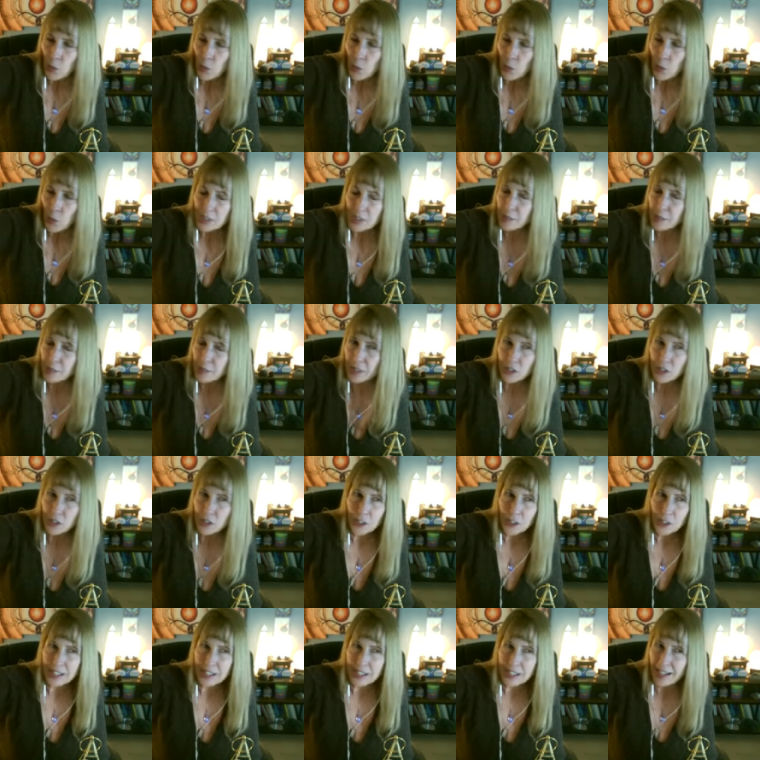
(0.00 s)
it's been a
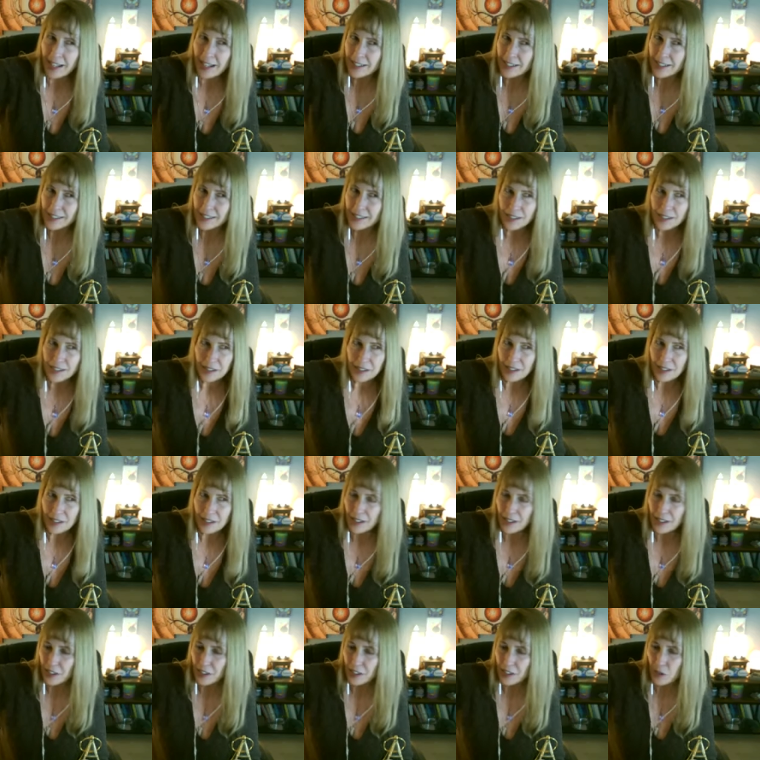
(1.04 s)
journey, guys.
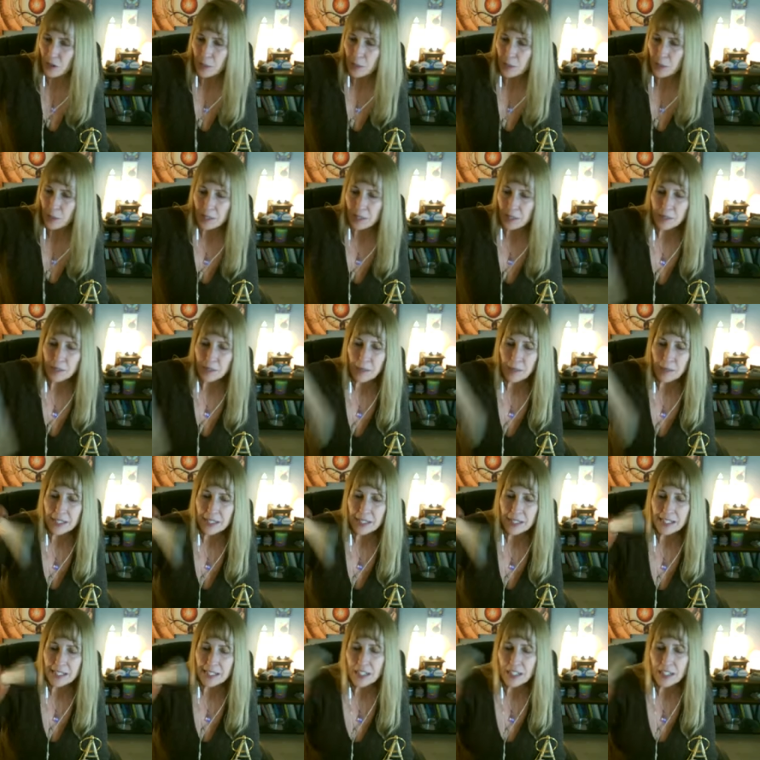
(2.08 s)
You open up to
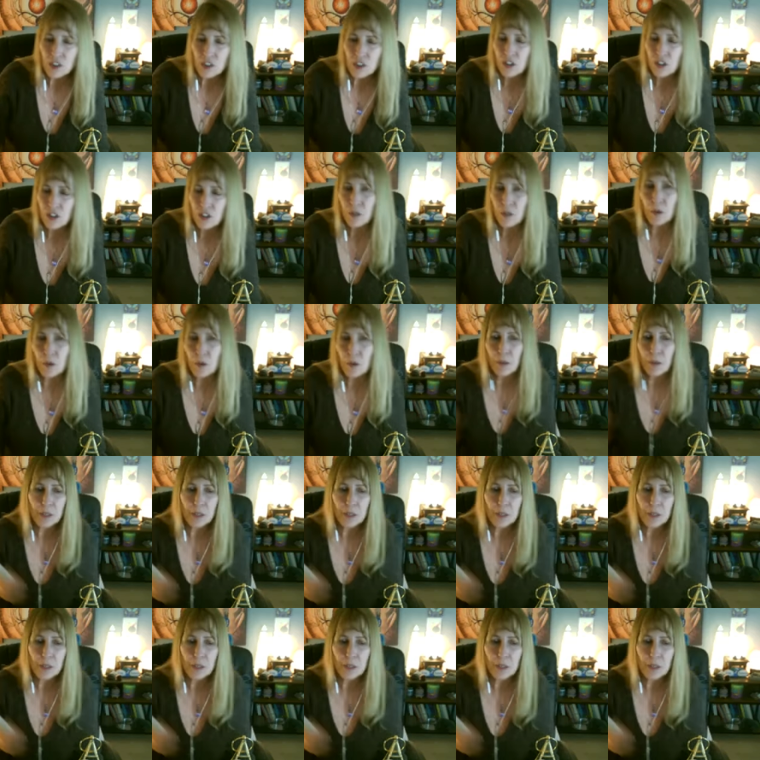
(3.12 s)
meditation, you open